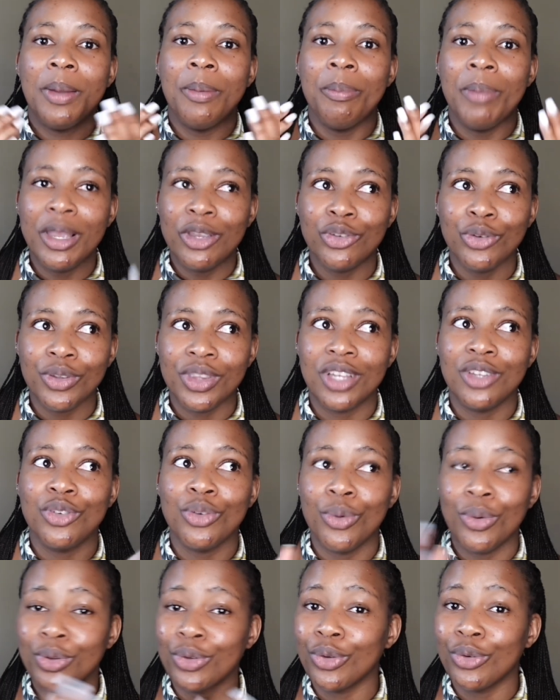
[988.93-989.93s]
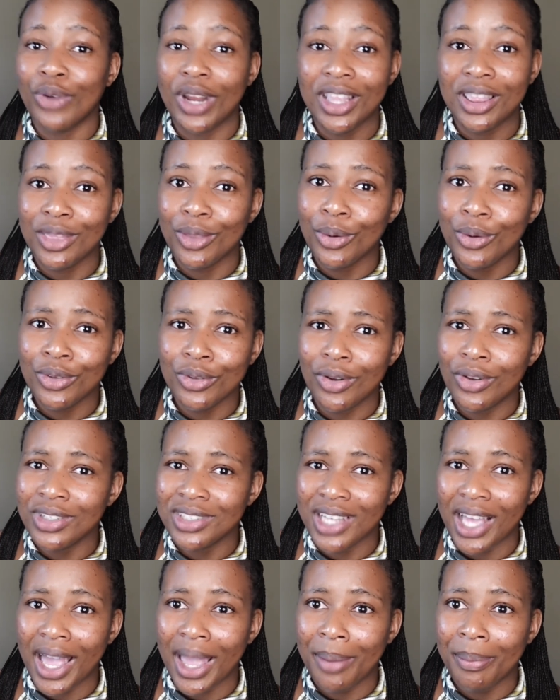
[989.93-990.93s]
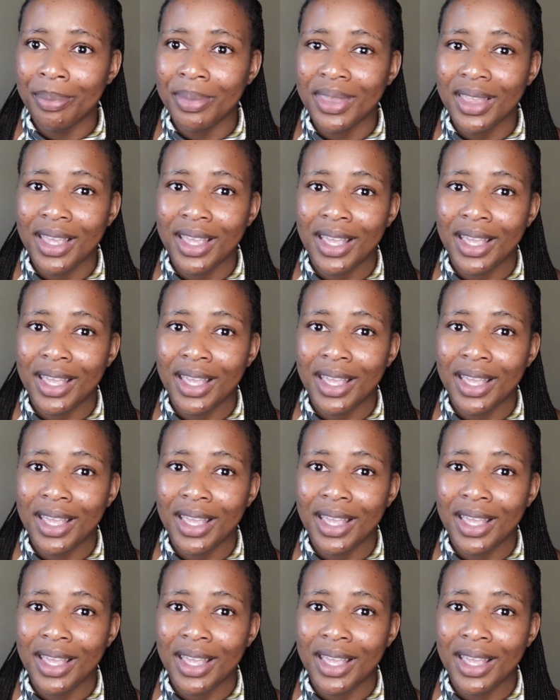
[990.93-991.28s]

Make sure that you also write those on time.